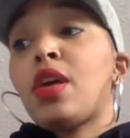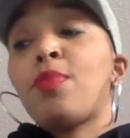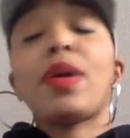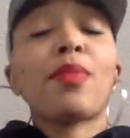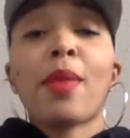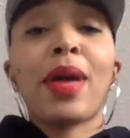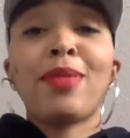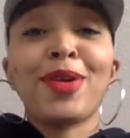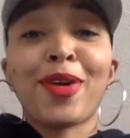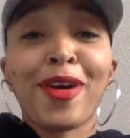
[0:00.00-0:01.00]
Me and my
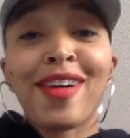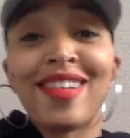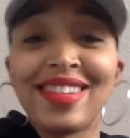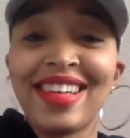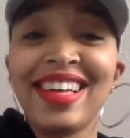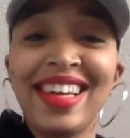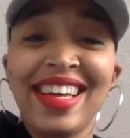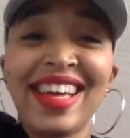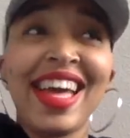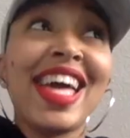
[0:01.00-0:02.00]
baby girl,
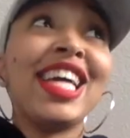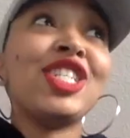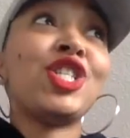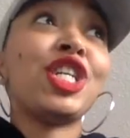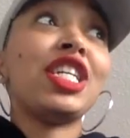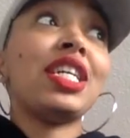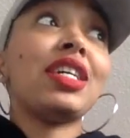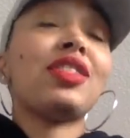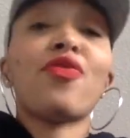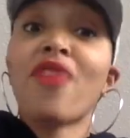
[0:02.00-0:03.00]
she
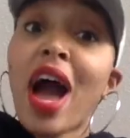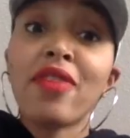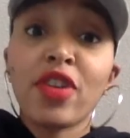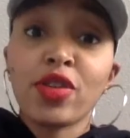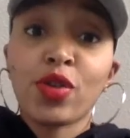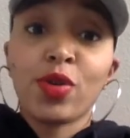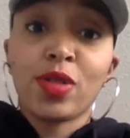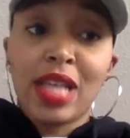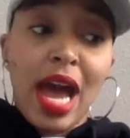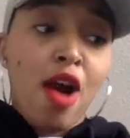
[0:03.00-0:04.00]
is 5 years old
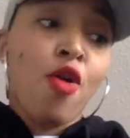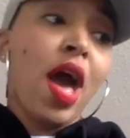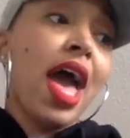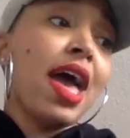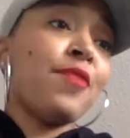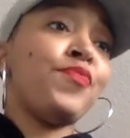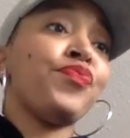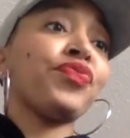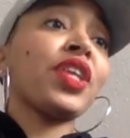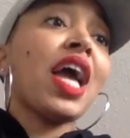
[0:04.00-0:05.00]
now, and
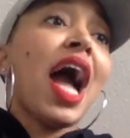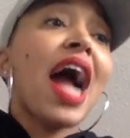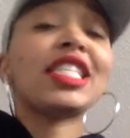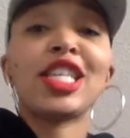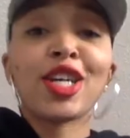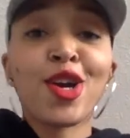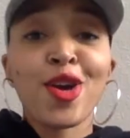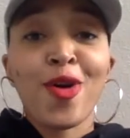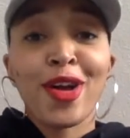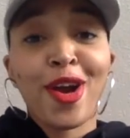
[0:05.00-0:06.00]
I took
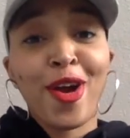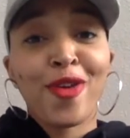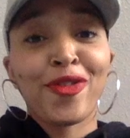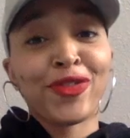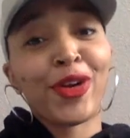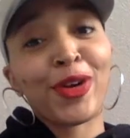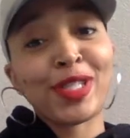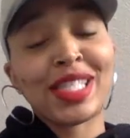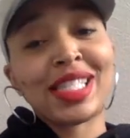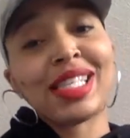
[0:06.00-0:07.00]
her on her first